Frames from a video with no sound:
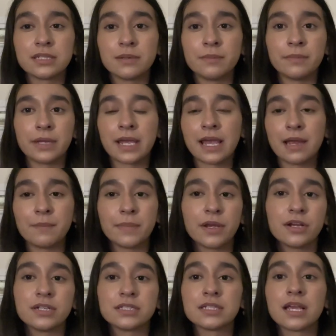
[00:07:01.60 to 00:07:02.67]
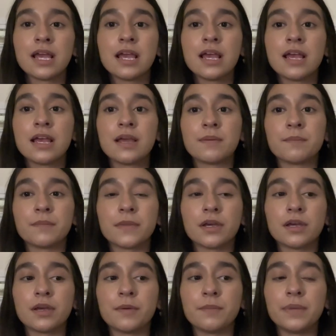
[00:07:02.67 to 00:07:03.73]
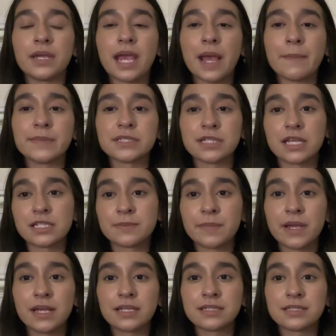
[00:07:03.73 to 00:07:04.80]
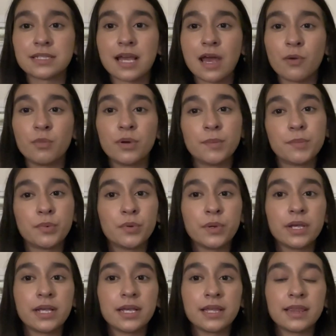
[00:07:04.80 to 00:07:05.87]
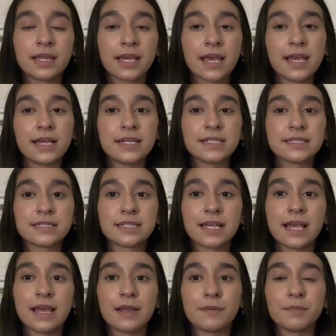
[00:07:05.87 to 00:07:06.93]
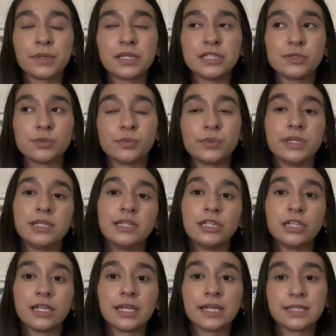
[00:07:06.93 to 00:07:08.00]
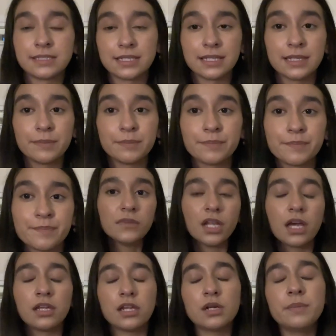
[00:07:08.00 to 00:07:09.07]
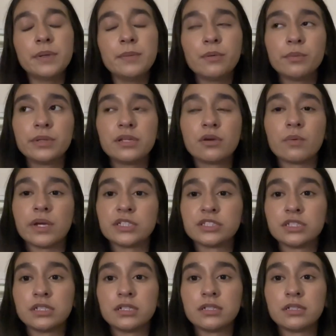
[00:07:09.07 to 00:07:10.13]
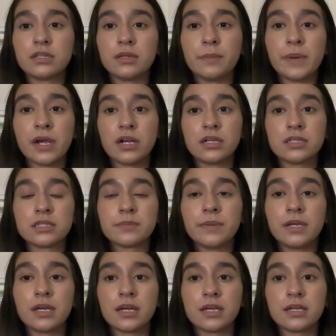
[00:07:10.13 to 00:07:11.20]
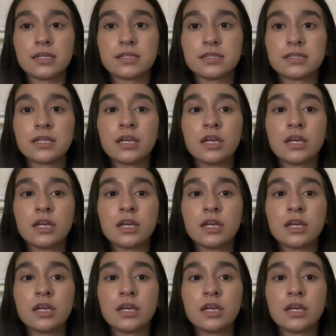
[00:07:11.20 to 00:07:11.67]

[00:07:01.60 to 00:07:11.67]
the McCann parents, um, became suspects at one point in the case and police were really looking into them. A lot of people really questioned the parents because